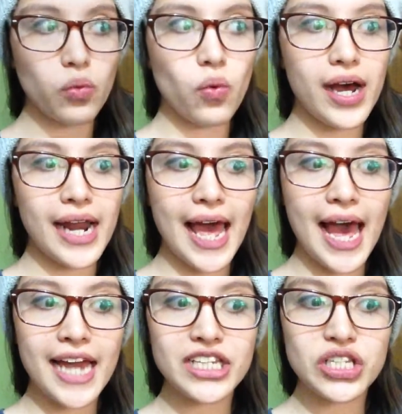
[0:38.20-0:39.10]
What
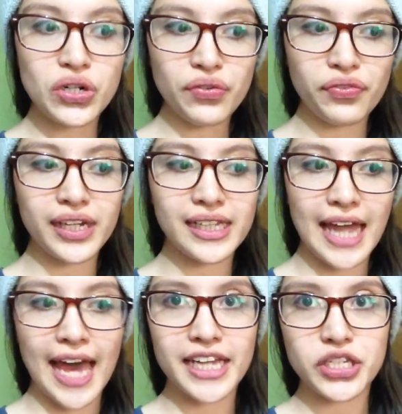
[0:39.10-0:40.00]
I do feel
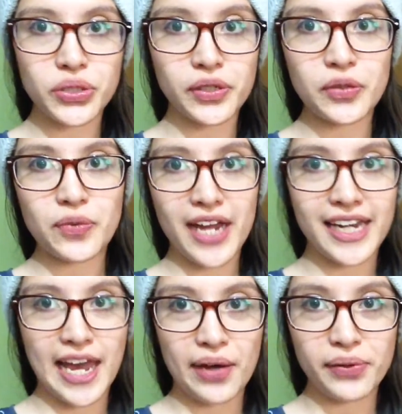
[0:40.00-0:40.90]
like doing
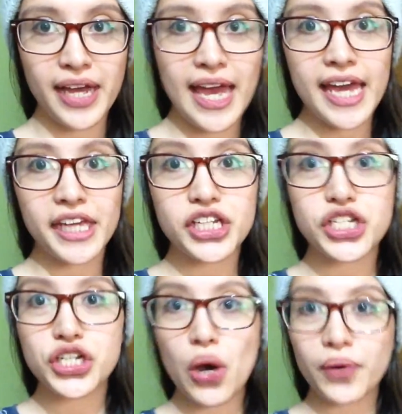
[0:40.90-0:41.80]
right now
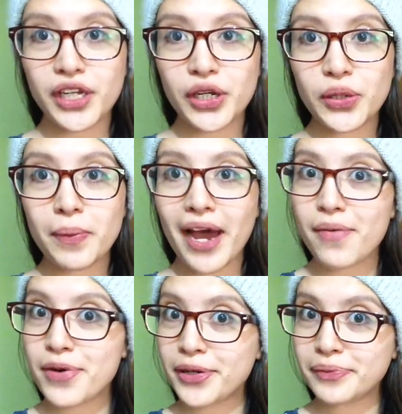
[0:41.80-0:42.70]
is showing you my
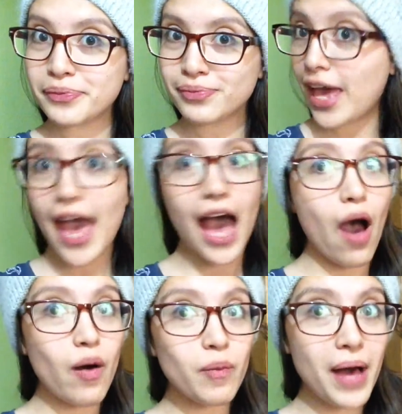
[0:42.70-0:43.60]
room.
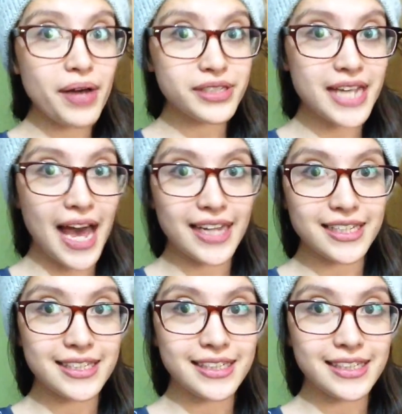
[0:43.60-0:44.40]
How about that?